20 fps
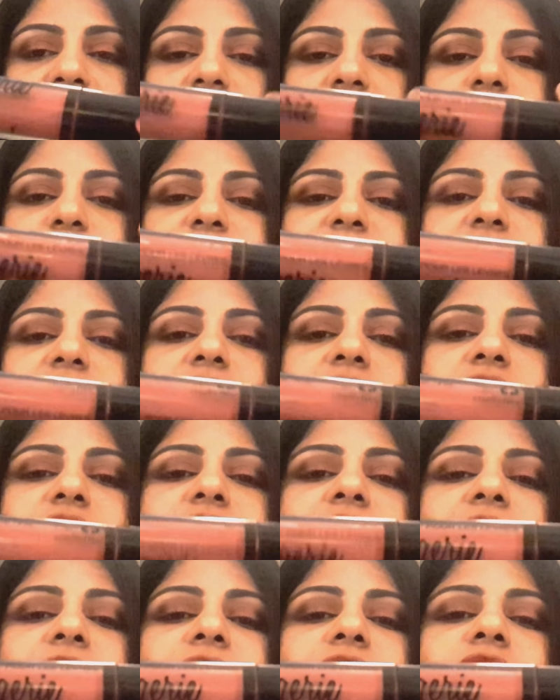lipsticks,
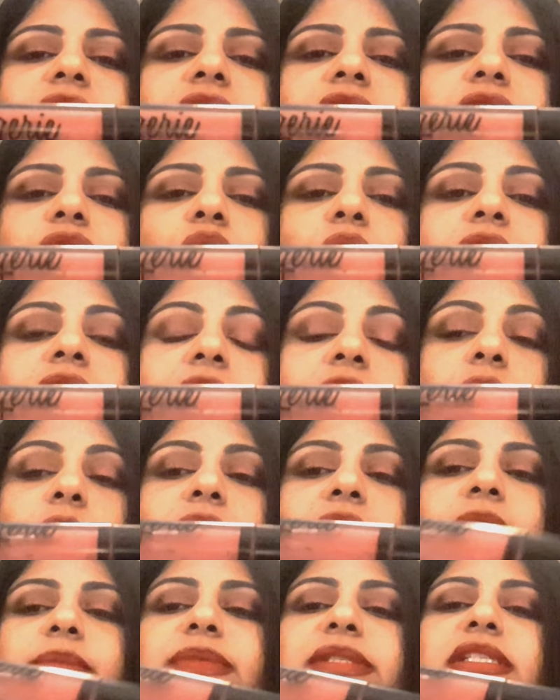and this one, liquid
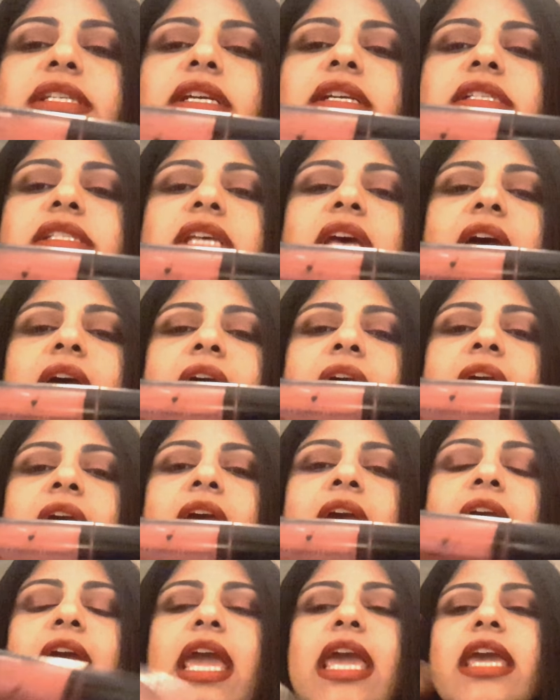lipsticks,
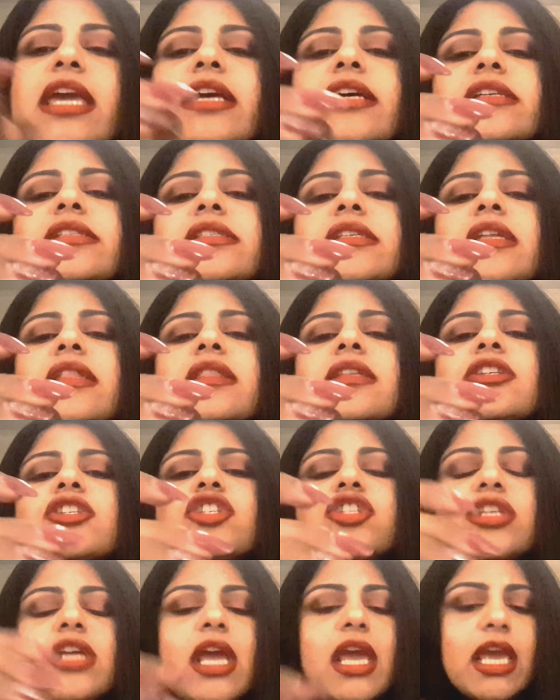is in the
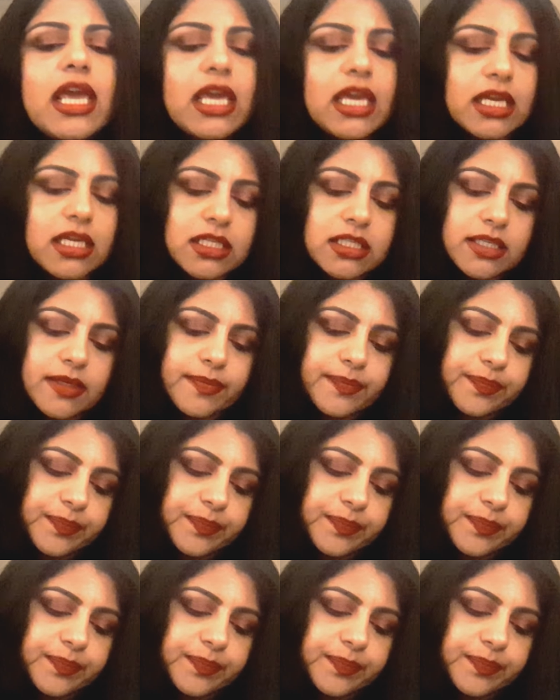shade,